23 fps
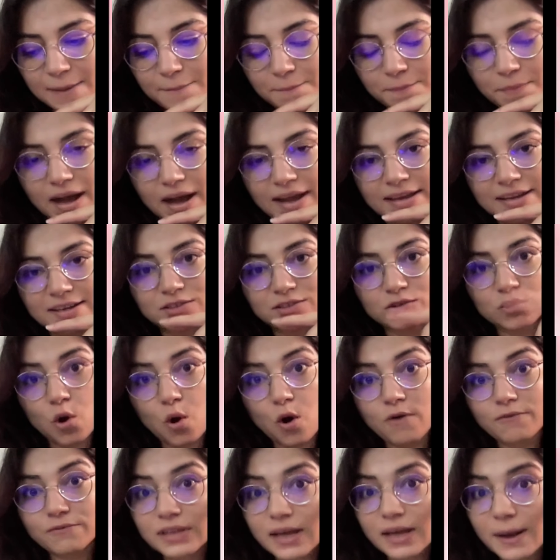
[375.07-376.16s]
empires
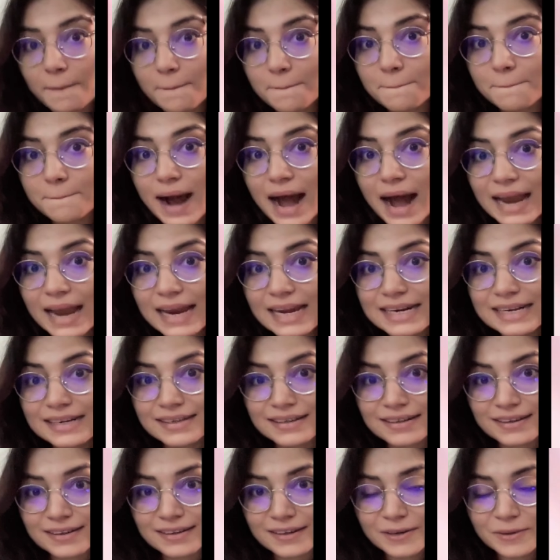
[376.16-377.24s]
of the
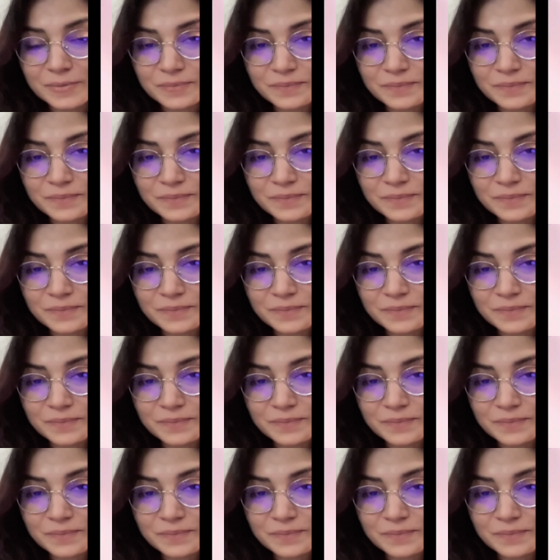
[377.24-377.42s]
mind.